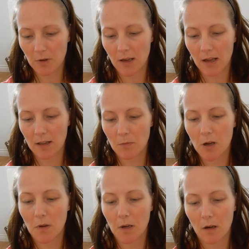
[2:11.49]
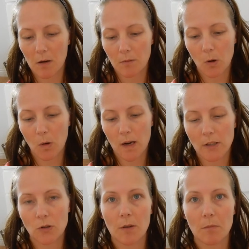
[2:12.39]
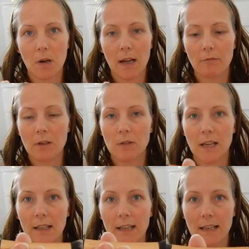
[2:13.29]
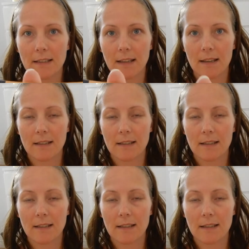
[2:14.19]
but at the moment I'm quite enjoying my Real Techniques.